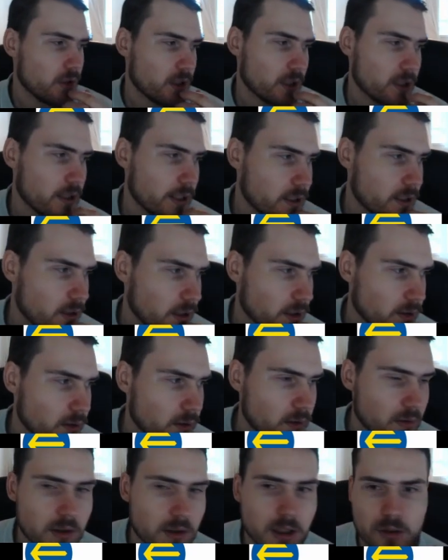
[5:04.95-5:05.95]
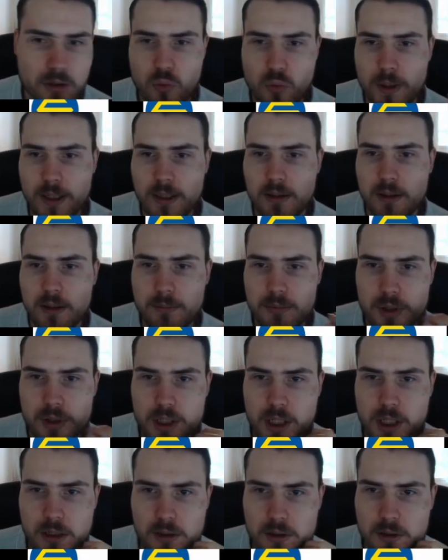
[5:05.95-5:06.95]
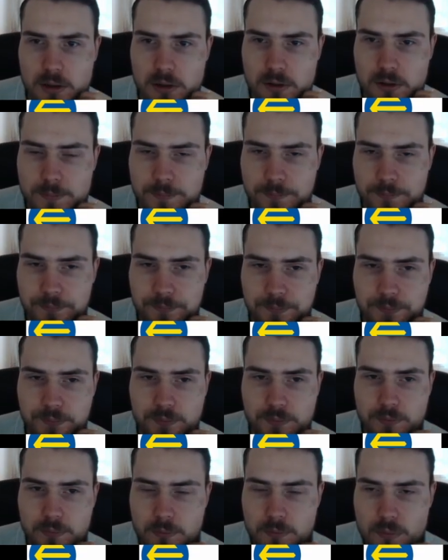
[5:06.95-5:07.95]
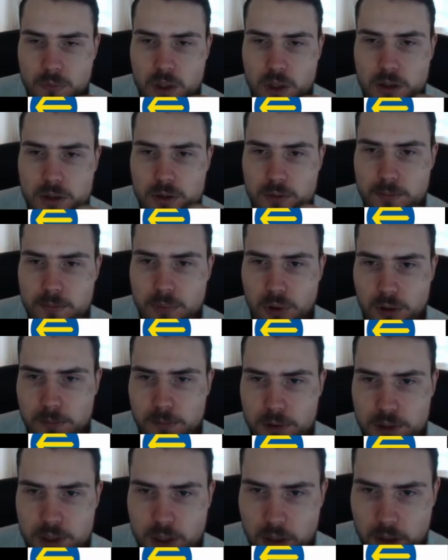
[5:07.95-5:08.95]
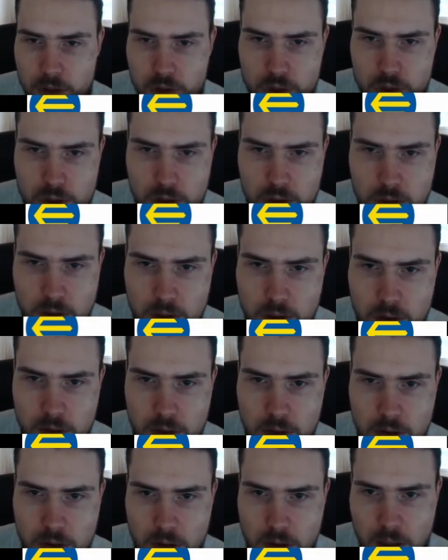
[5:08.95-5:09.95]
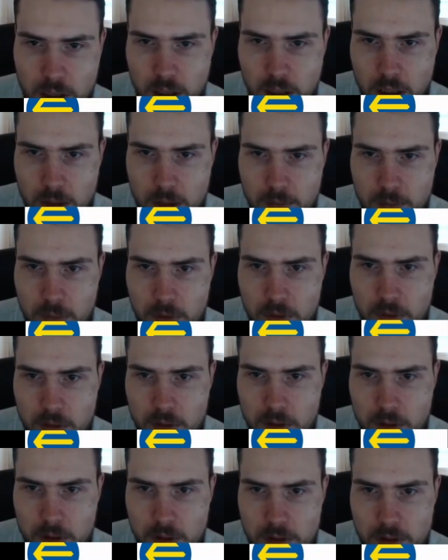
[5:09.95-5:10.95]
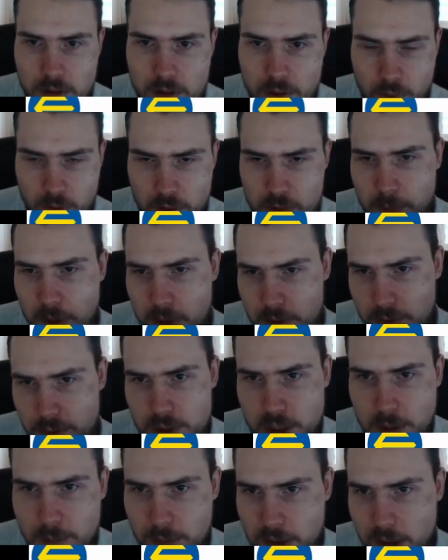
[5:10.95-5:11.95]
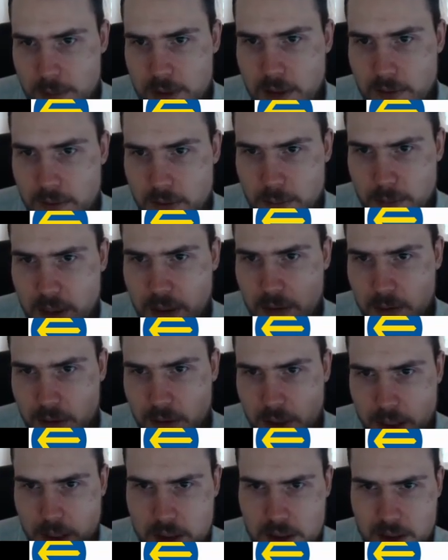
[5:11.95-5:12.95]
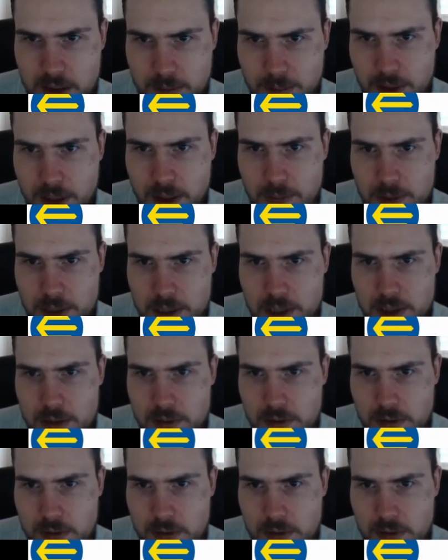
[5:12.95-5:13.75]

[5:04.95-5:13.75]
at like the 20% support percentage. So those players who sometimes have the penalty and sometimes